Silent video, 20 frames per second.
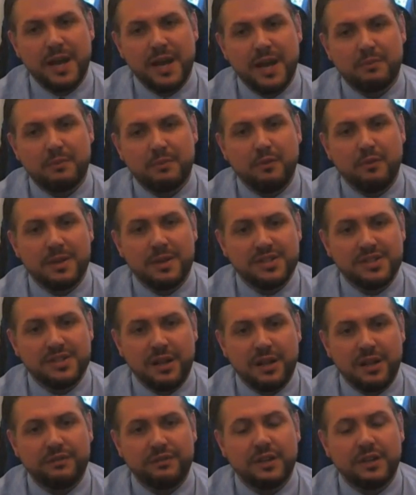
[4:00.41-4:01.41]
which is made up of
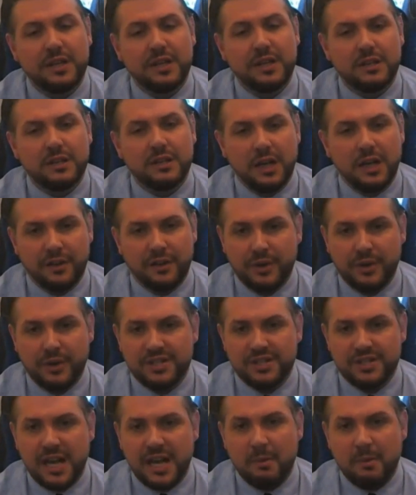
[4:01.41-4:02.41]
myself and
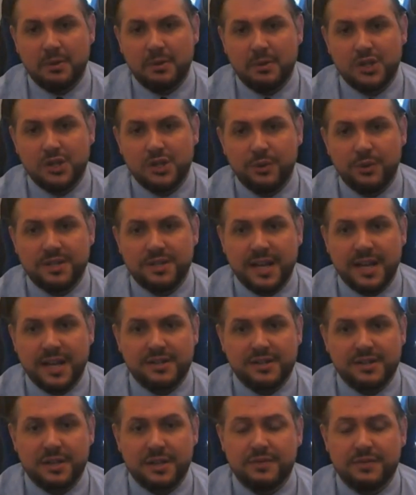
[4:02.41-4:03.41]
3 cyber pursuit
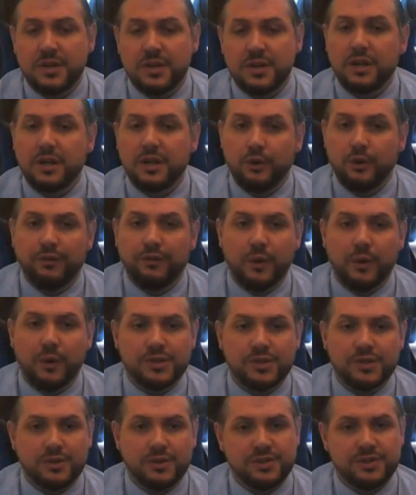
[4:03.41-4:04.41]
detectives who
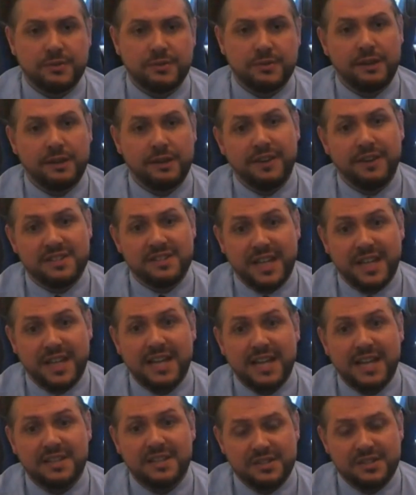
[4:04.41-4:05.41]
focus on
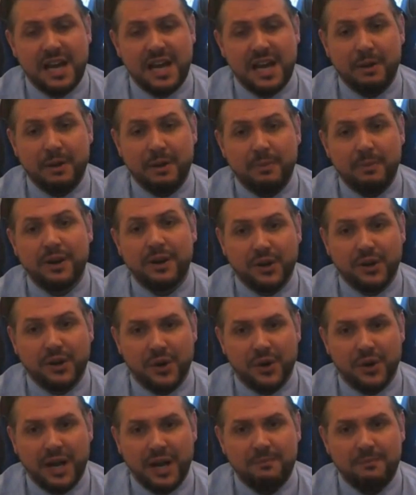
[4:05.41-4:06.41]
investigating cyber-dependent
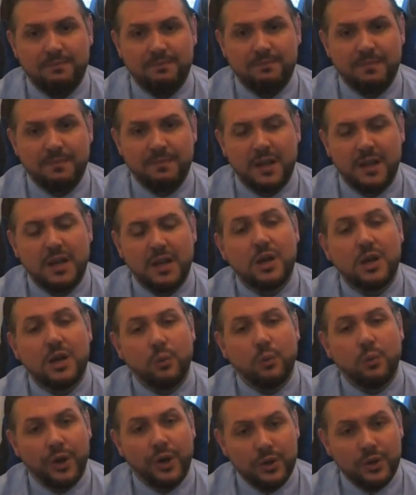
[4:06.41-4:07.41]
crime.
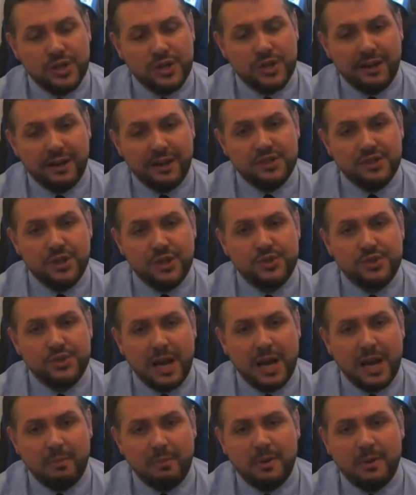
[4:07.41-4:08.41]
We also have 2
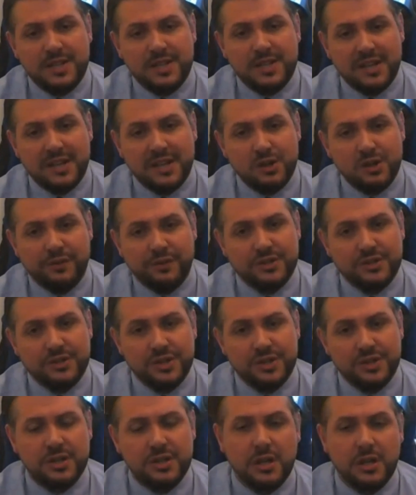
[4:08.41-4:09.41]
cyber protect
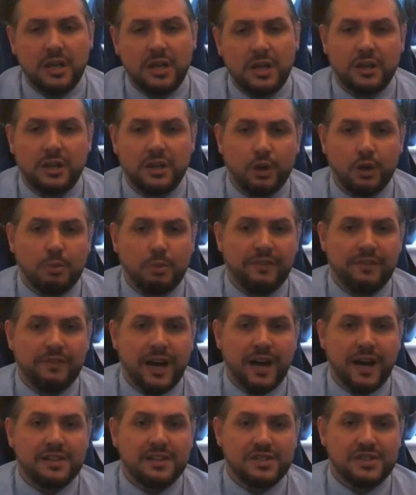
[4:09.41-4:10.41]
officers who
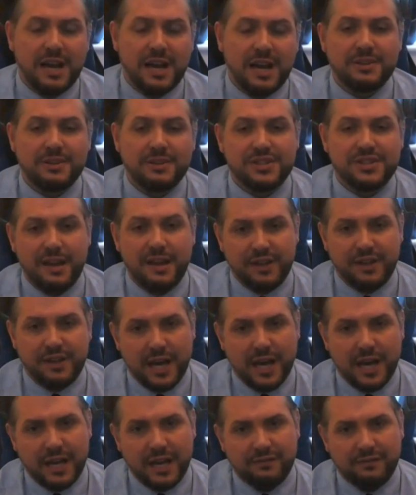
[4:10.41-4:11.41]
provide cyber
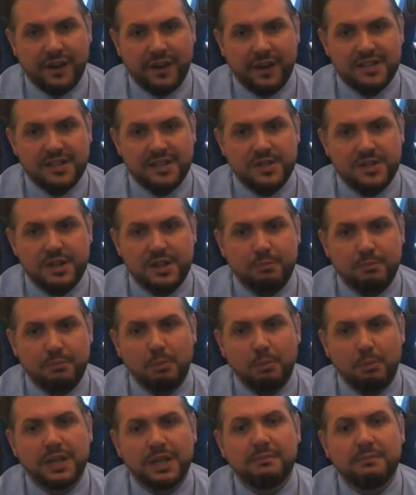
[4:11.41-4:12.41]
safeguarding advice to the
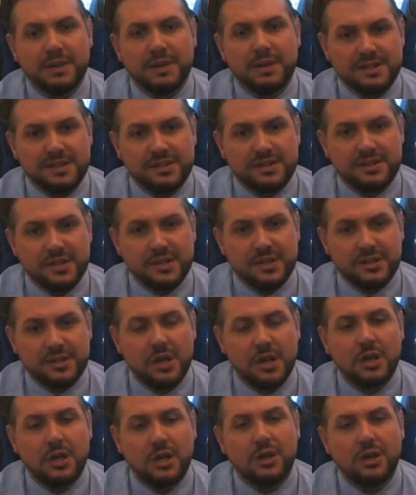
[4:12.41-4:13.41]
public and
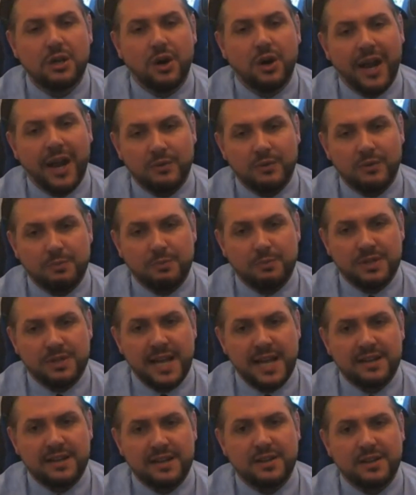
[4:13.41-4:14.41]
businesses on how to
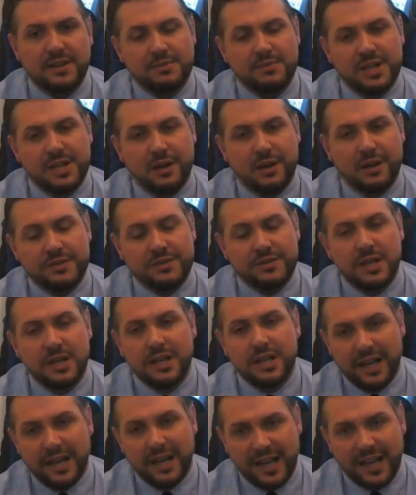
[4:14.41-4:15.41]
protect themselves
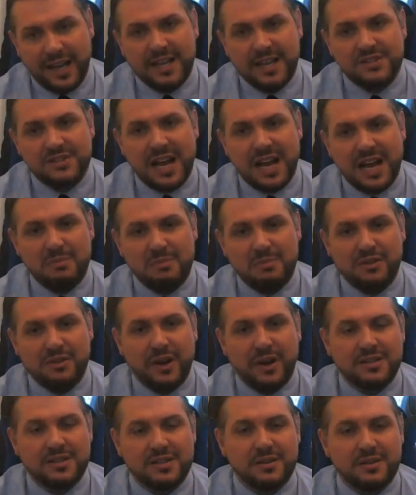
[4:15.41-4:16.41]
against cyber
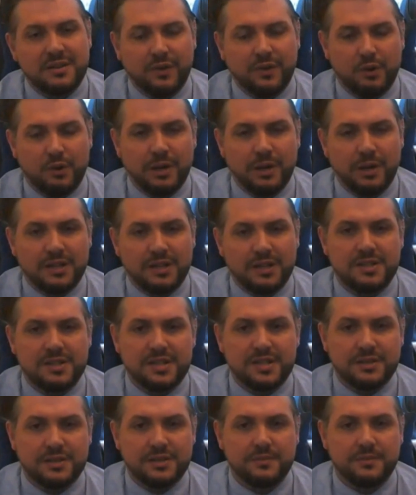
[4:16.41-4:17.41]
threats and
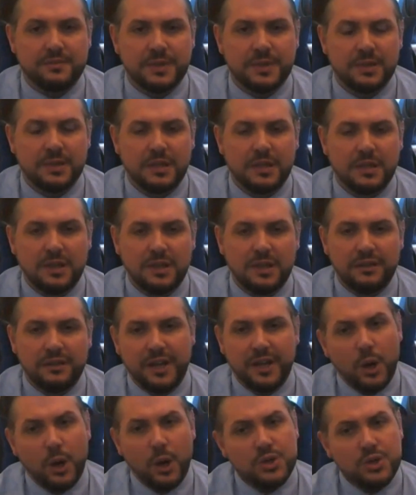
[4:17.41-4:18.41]
vulnerabilities.
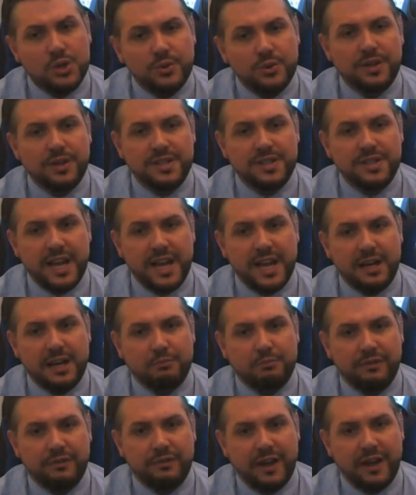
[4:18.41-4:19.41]
They also
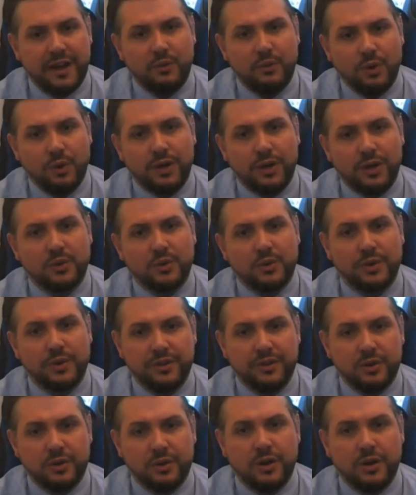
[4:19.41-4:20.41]
undertake prevent work
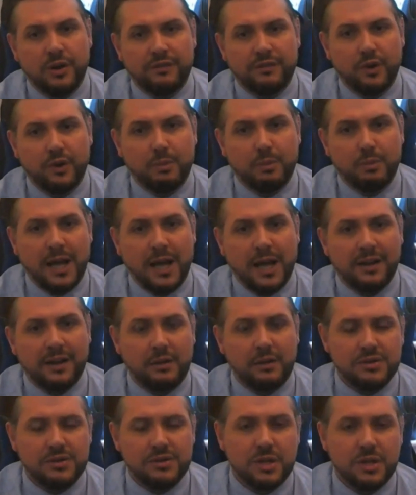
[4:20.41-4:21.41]
with young and vulnerable
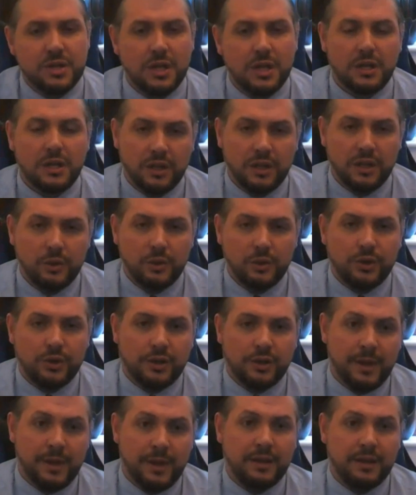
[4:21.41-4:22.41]
adults who
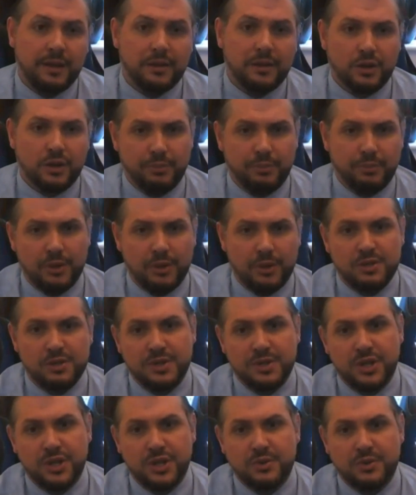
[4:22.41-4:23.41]
commit
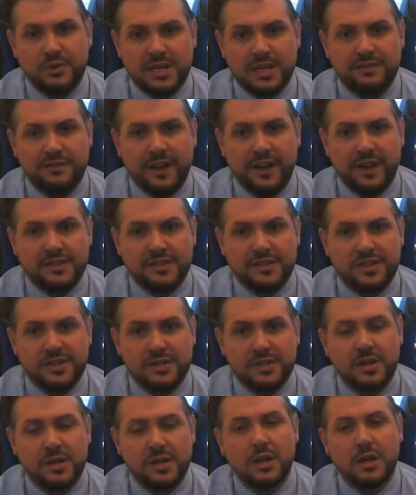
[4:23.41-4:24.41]
computer misuse act
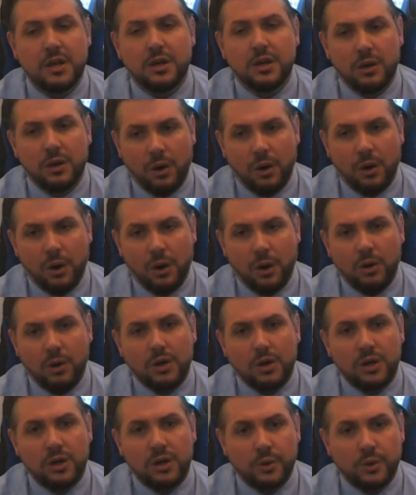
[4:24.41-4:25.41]
offences or
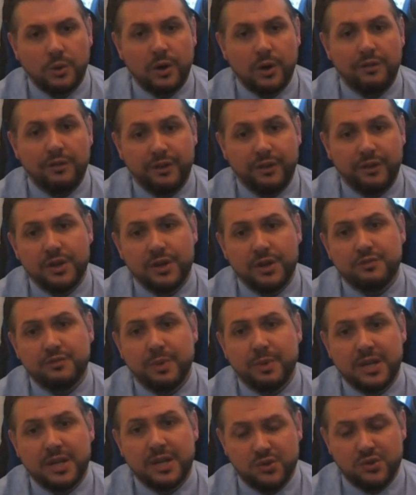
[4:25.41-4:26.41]
who are on the verge
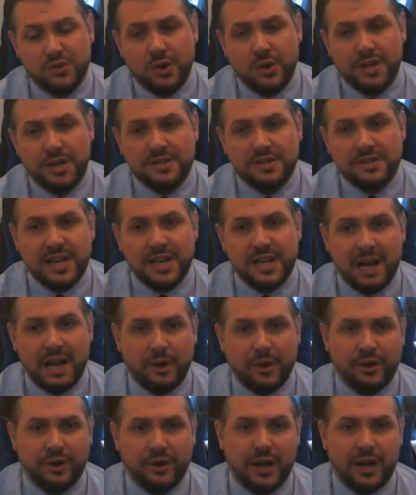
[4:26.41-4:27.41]
of being drawn into
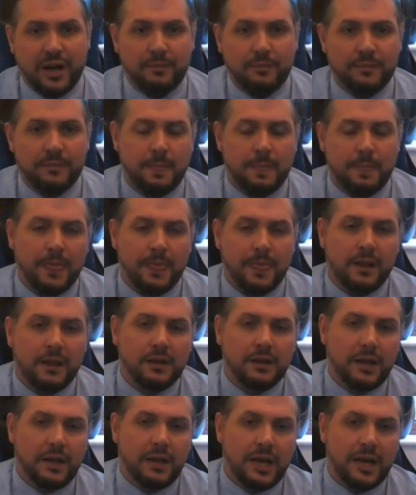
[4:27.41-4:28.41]
cybercrime.
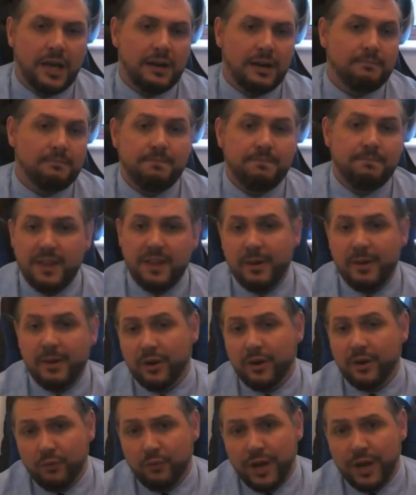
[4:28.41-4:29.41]
They
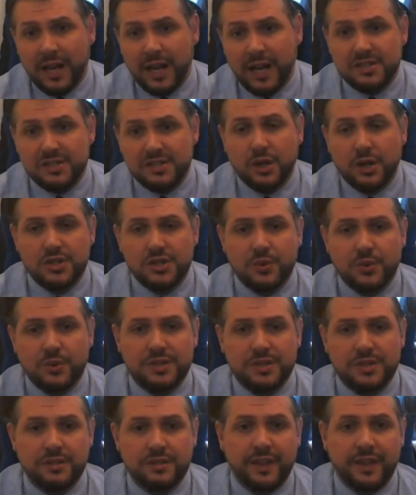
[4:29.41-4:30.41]
might not realise the
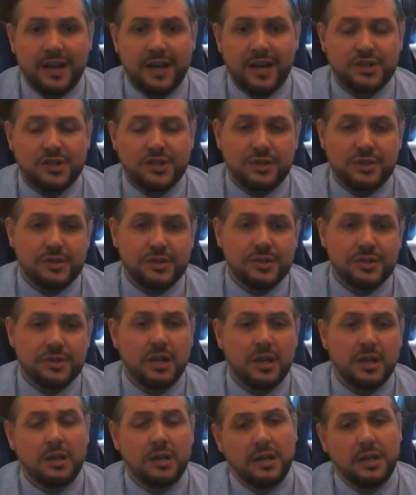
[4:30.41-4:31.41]
consequences of the
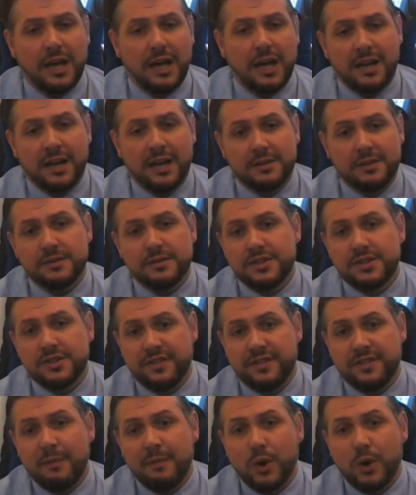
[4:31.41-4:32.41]
actions, and
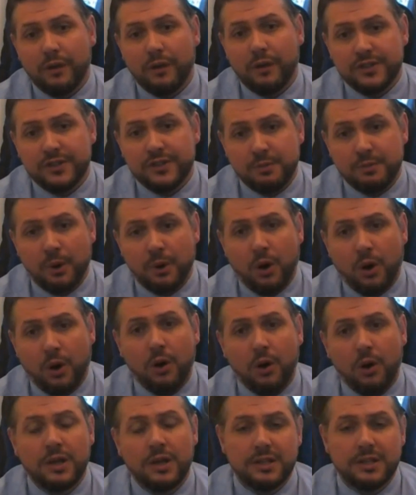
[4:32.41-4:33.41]
to them we offer
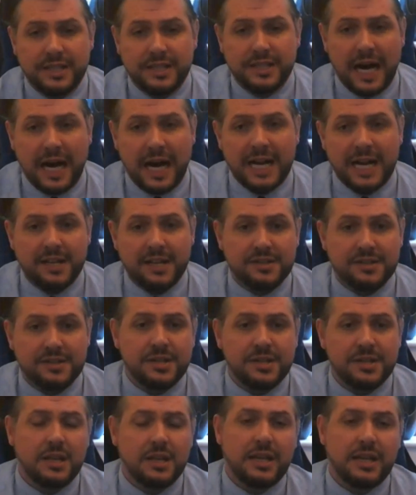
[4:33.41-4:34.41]
support,
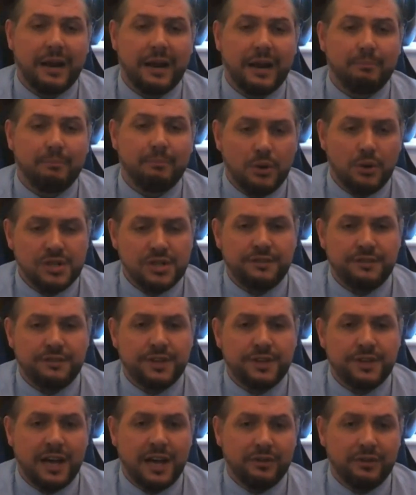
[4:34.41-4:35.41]
guidance and
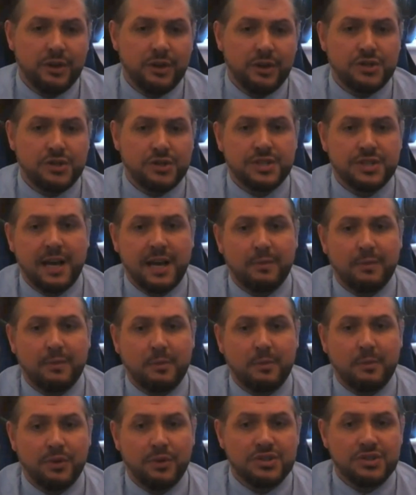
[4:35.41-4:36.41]
positive diversion to
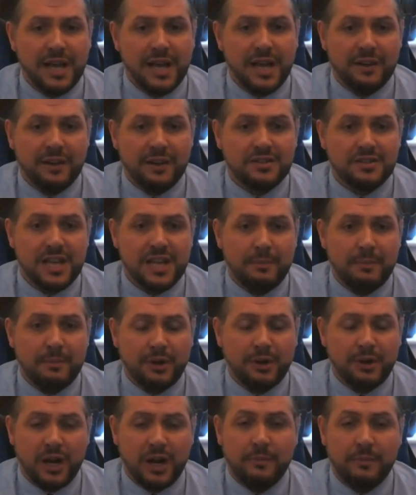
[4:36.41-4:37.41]
help them understand that
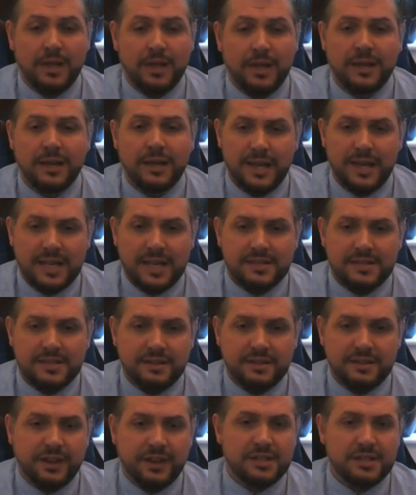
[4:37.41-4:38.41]
cybercrime
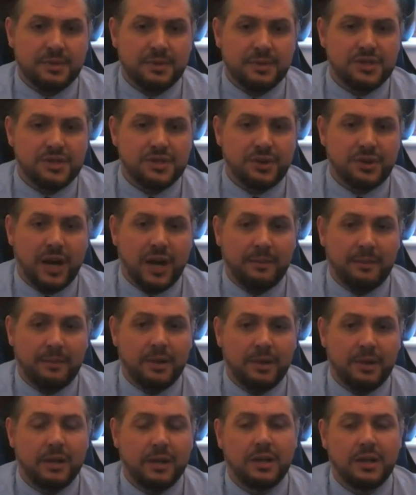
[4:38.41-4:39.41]
isn't a victimless
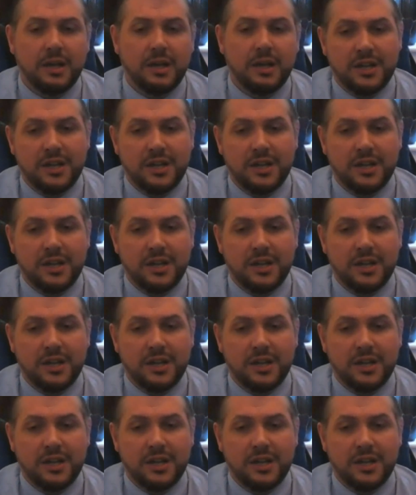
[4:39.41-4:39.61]
crime